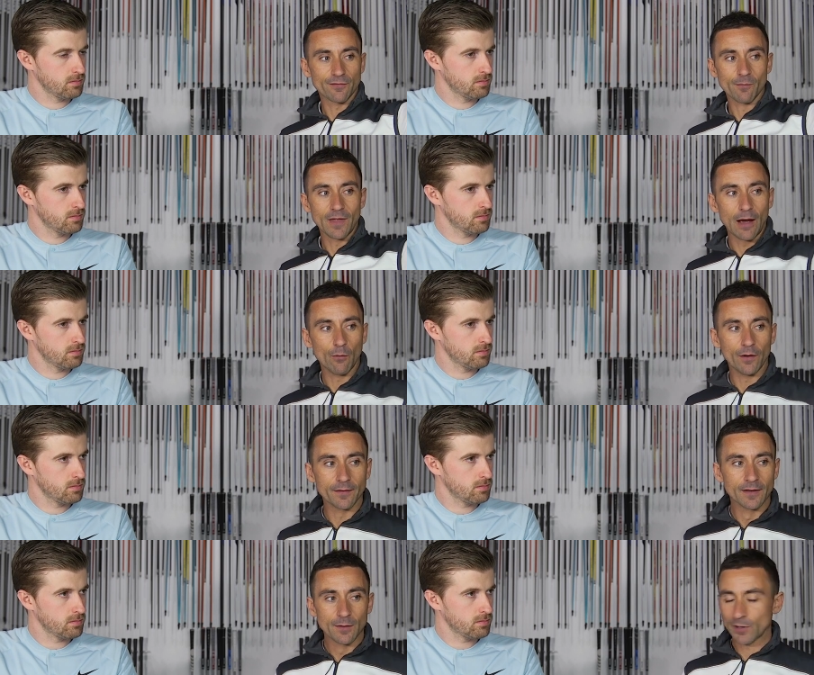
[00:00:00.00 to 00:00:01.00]
Speaker 1: from that
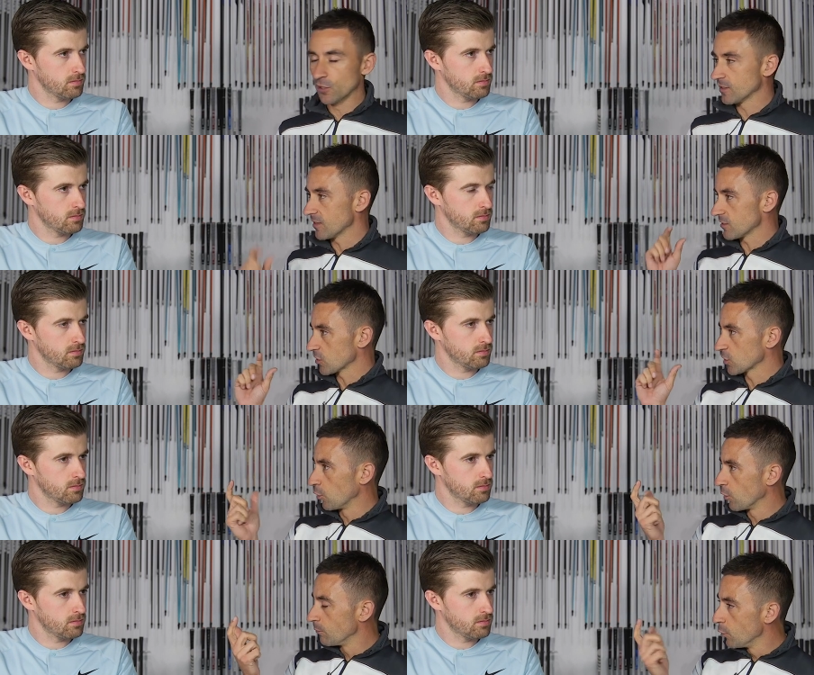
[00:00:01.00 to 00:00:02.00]
one because it's a
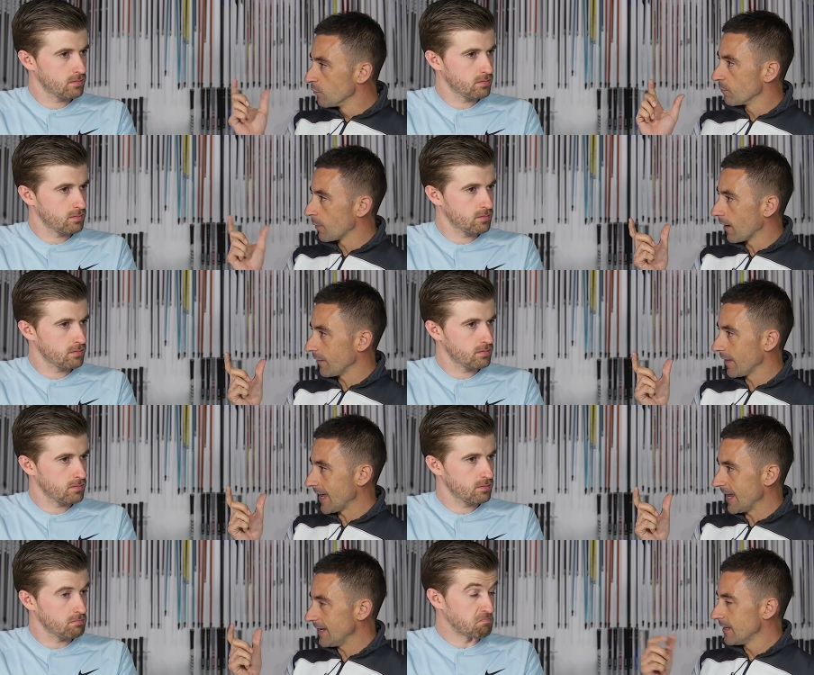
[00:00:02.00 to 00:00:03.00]
slower moving part of the
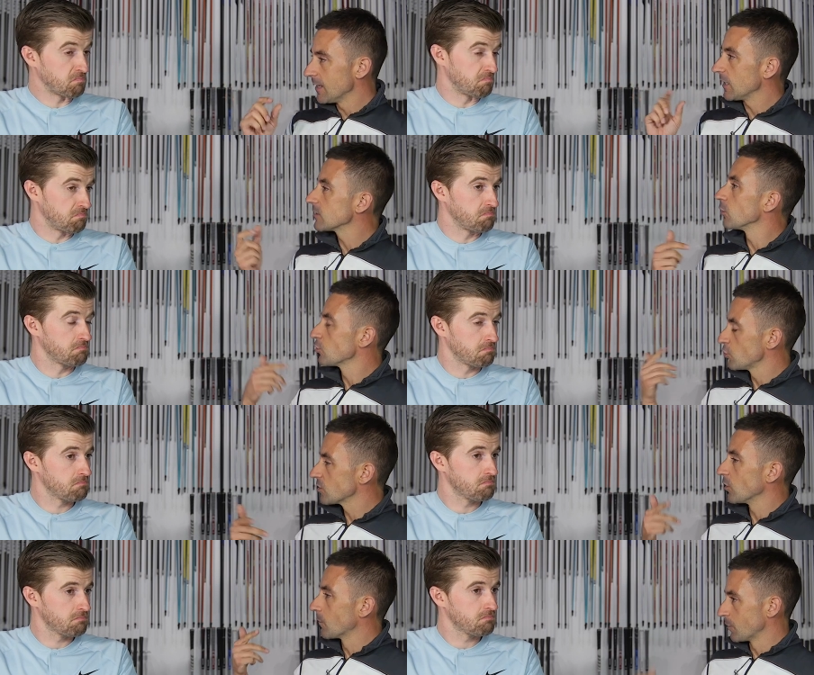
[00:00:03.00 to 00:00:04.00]
head as long as you
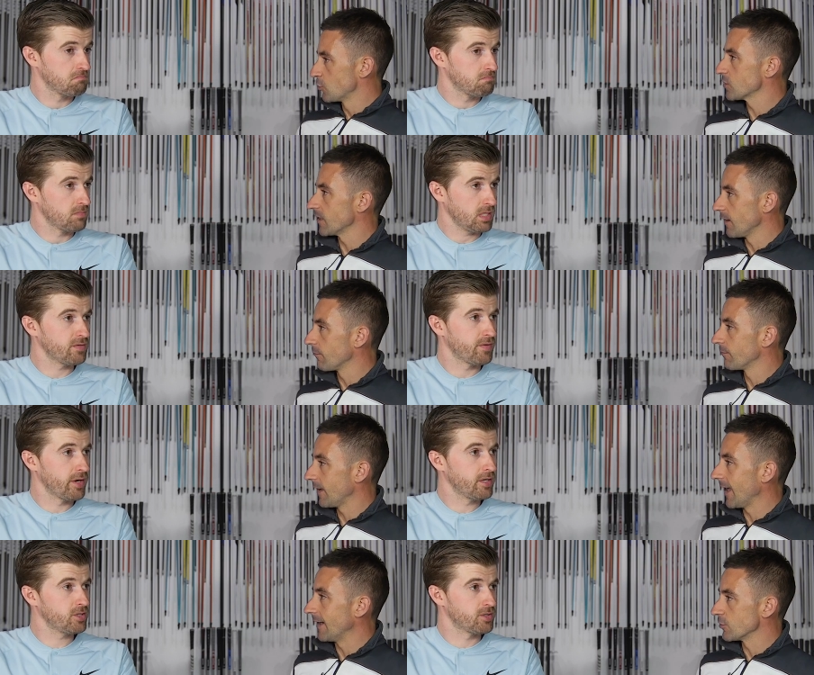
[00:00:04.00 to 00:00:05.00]
still produce enough That's
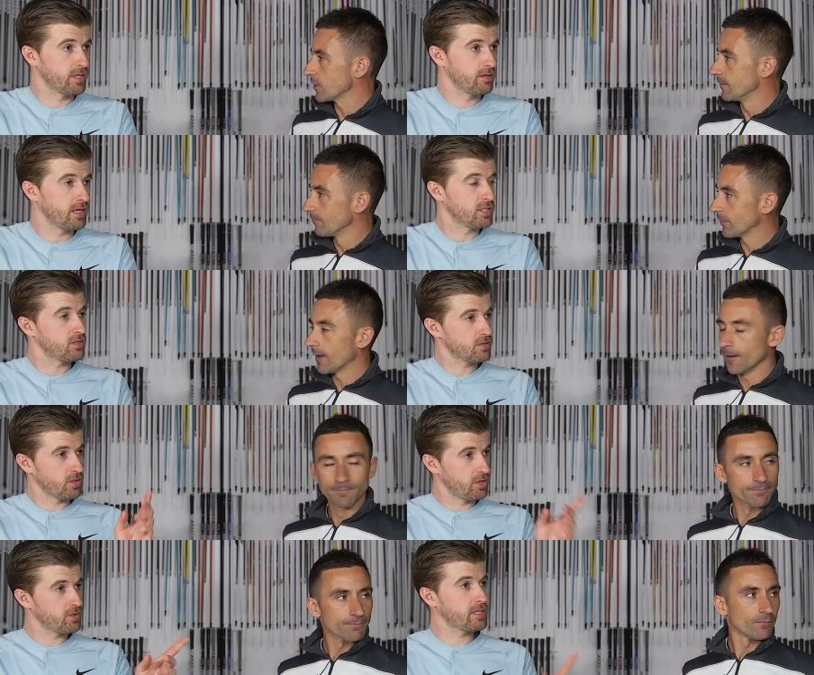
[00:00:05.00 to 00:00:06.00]
very energy. interesting. It's, yeah.
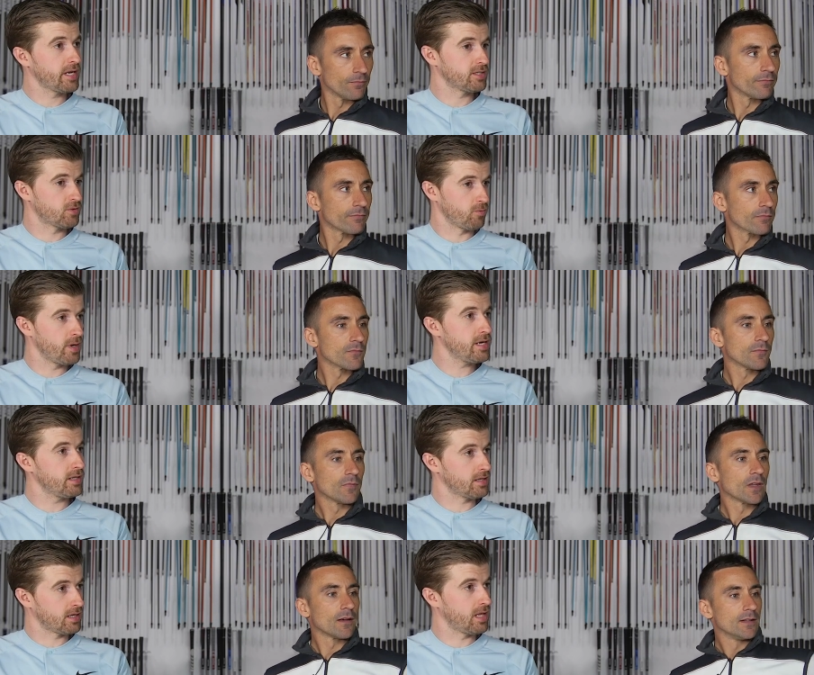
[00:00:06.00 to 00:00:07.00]
So
Speaker 2: you're saying it's
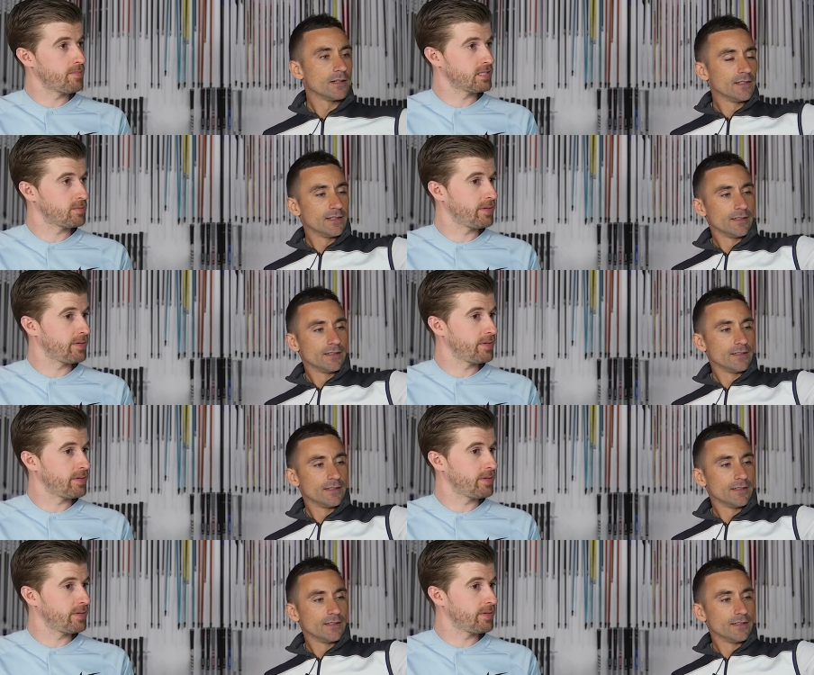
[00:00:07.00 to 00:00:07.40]
reading the club head